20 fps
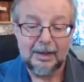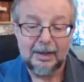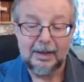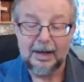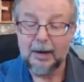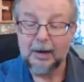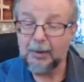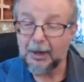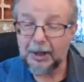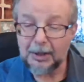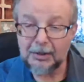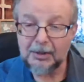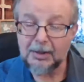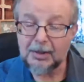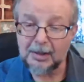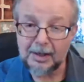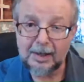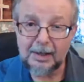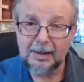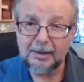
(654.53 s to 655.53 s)
And we can
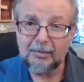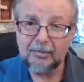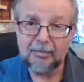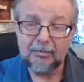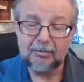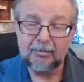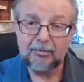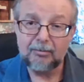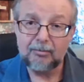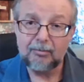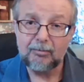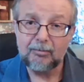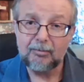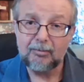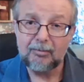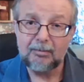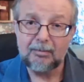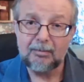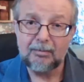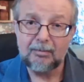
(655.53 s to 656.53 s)
start
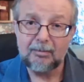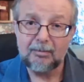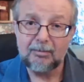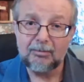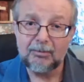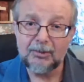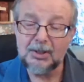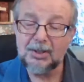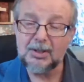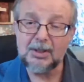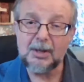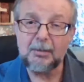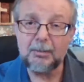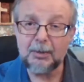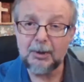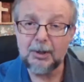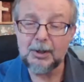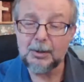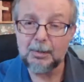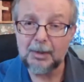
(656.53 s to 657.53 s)
the
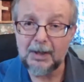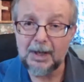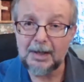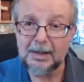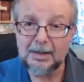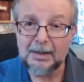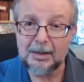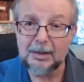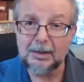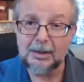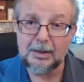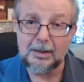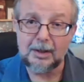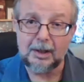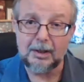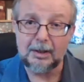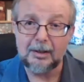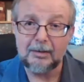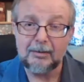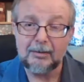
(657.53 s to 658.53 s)
simplest place to
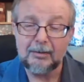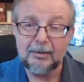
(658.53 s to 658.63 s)
start.